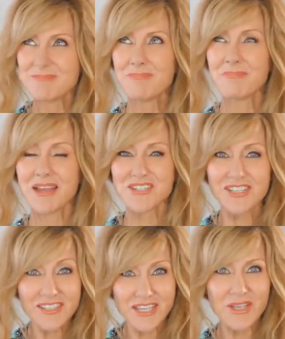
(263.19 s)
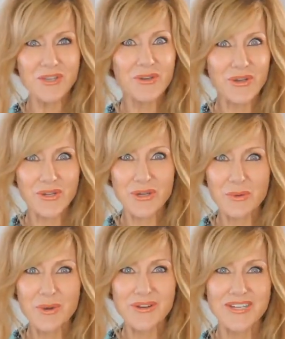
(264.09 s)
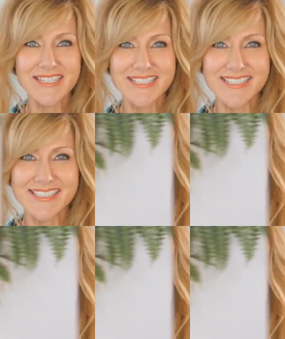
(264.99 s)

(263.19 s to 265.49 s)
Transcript: magically you're going to know where it is.